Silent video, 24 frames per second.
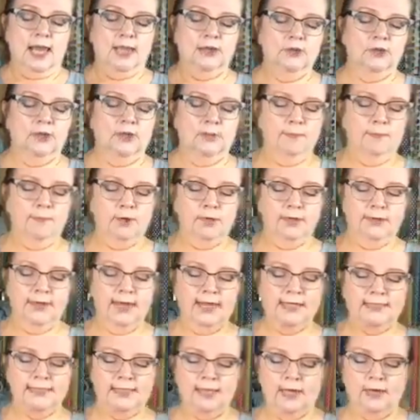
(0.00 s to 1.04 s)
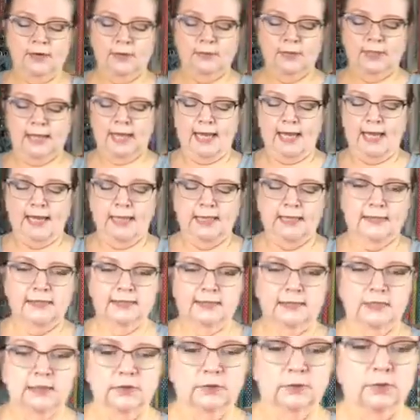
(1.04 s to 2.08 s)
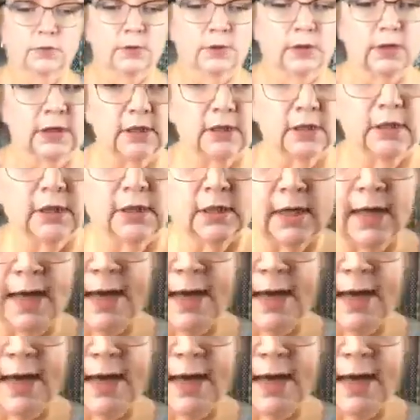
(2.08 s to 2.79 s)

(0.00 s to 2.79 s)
And you're going to mark that down as your